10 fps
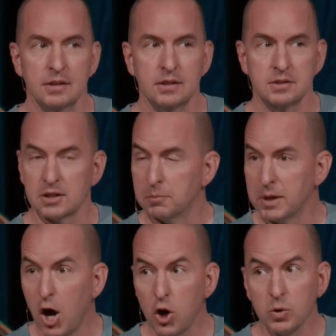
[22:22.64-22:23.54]
it's going to
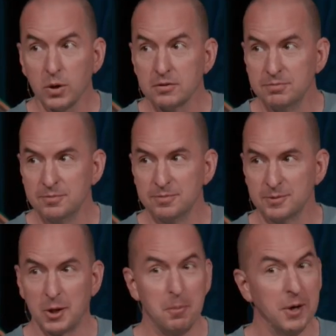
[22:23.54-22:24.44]
be awkward.
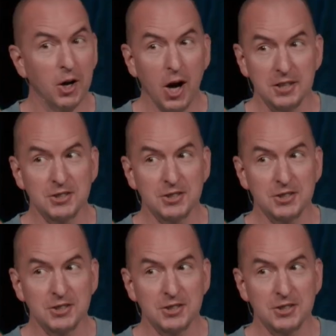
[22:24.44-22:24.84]
It's going to be a lot of